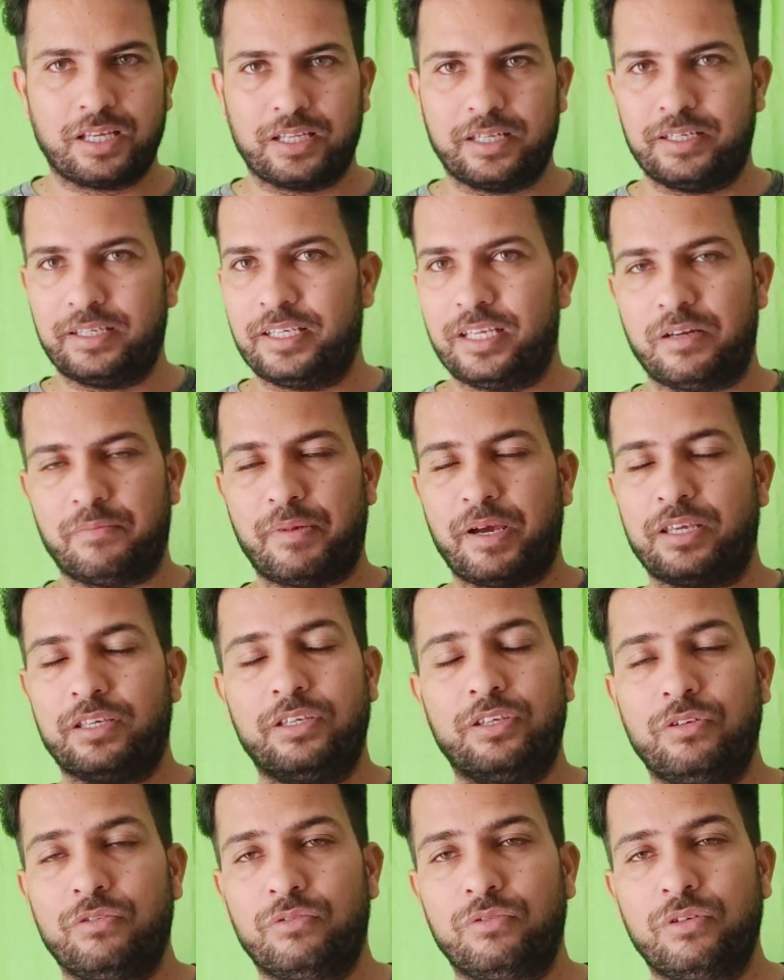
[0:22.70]
nearby
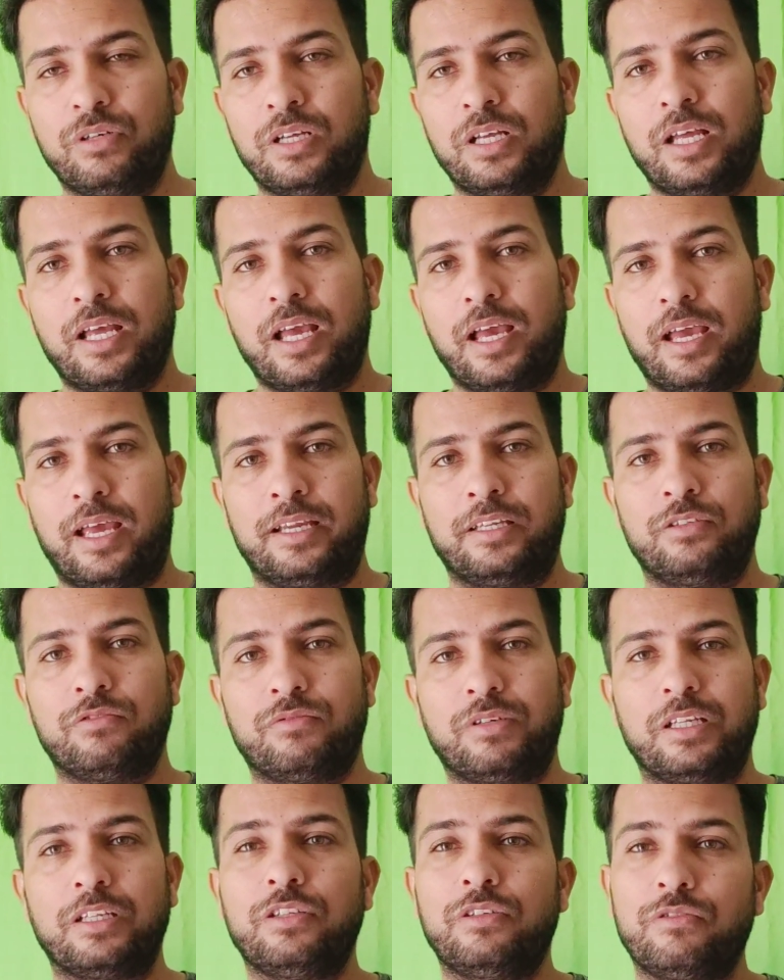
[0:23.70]
you, and
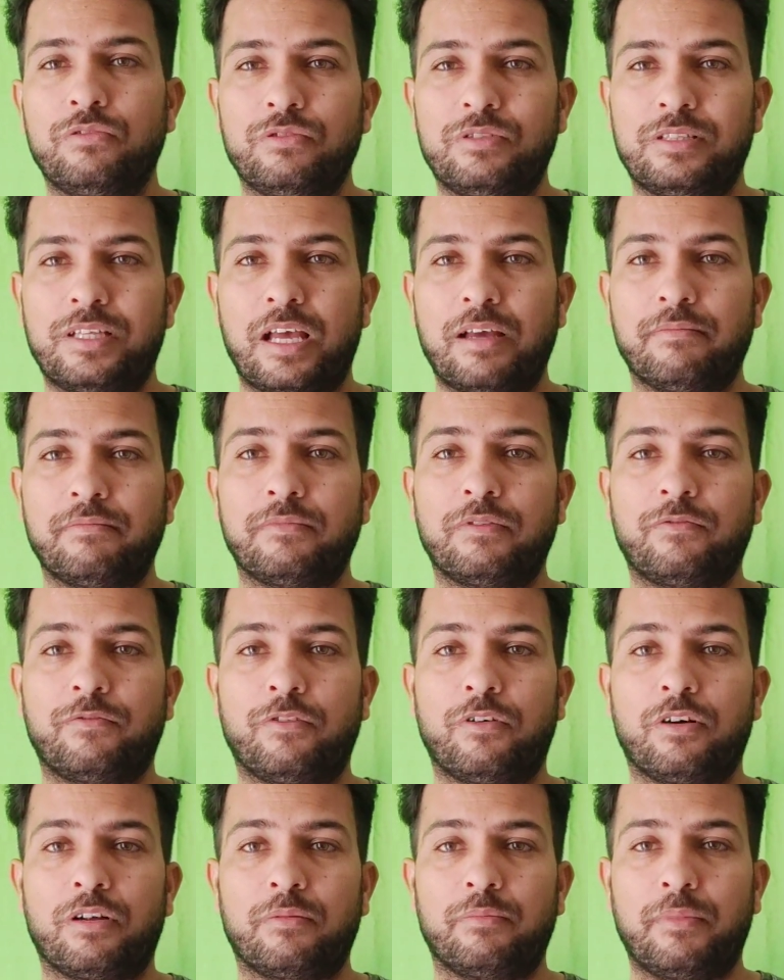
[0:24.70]
you can use them
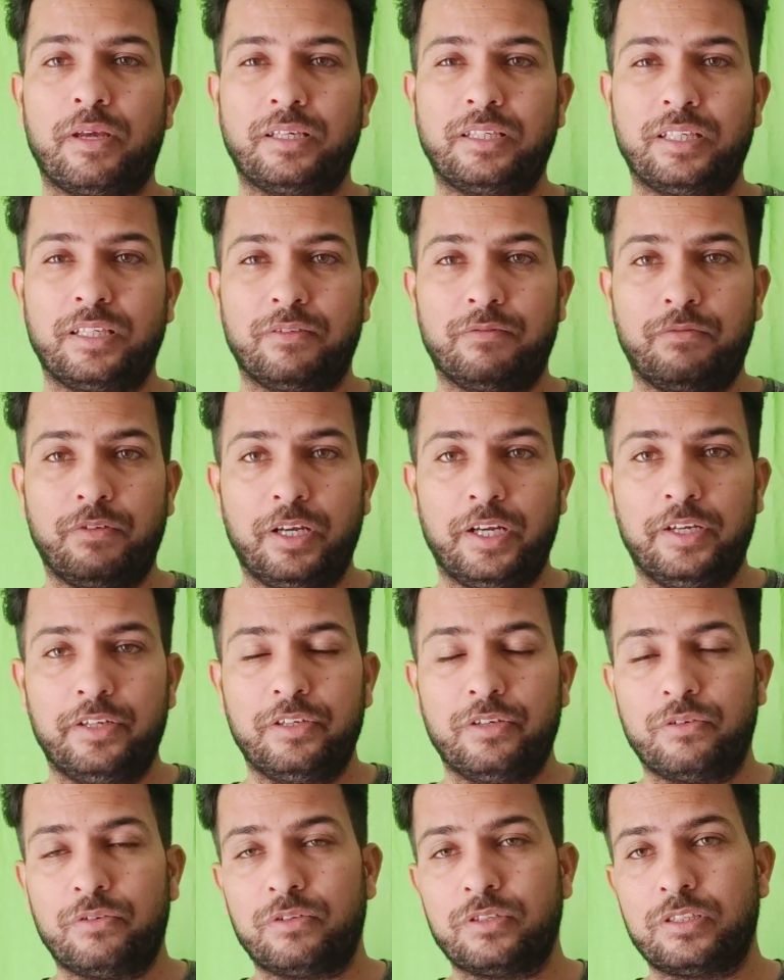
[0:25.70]
for making
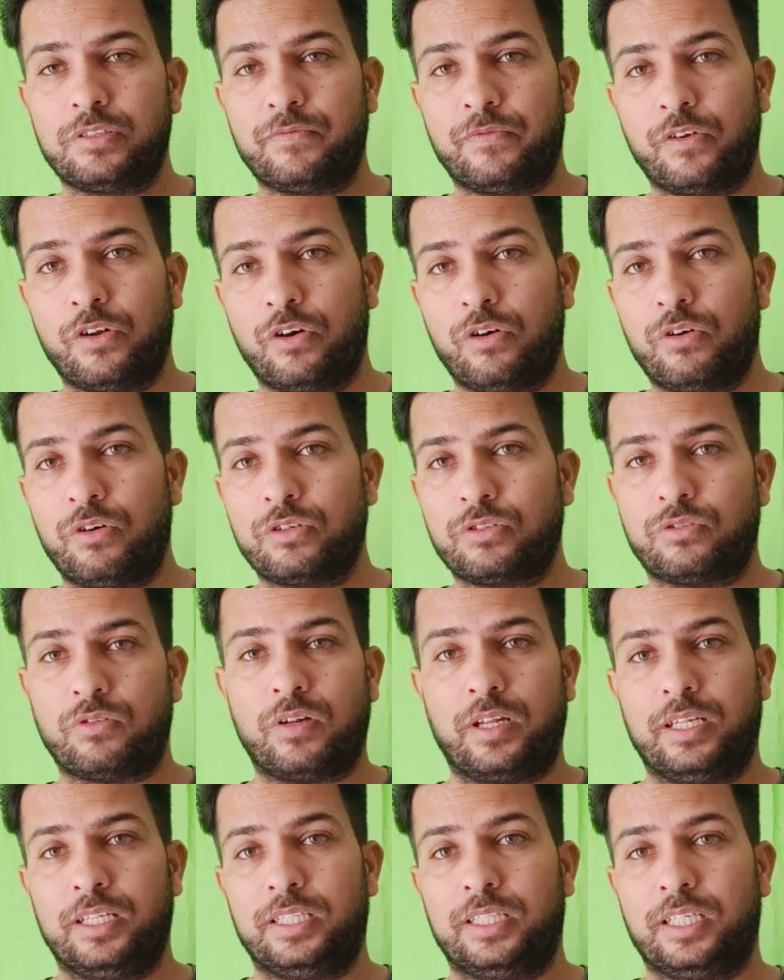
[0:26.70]
videos,
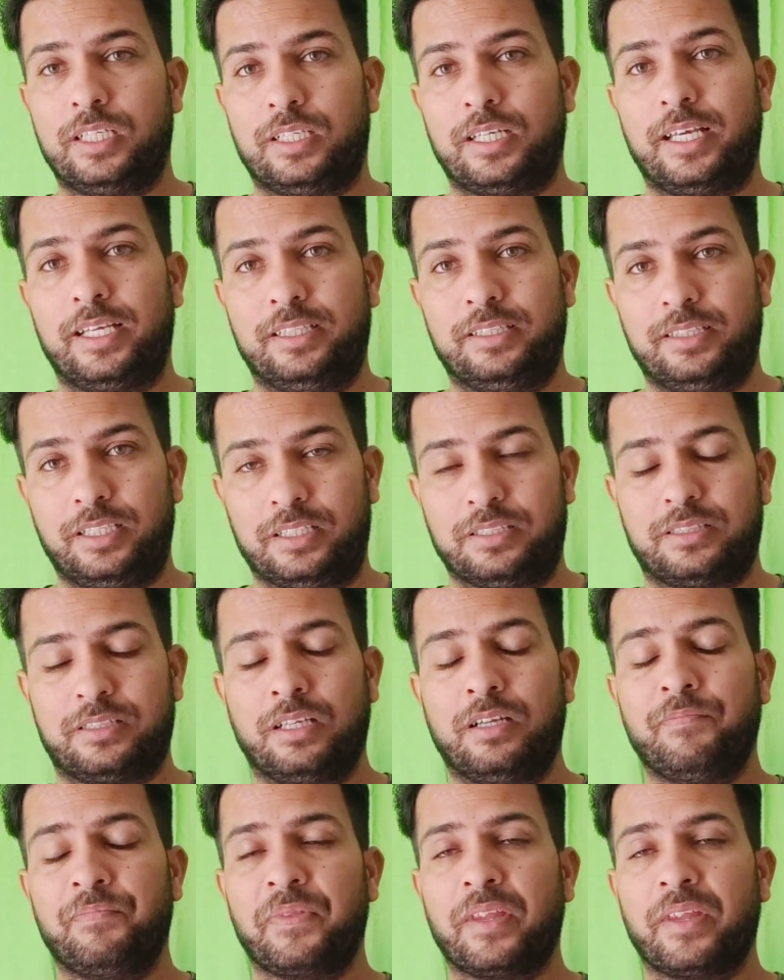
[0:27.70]
vlogs, or anything like this.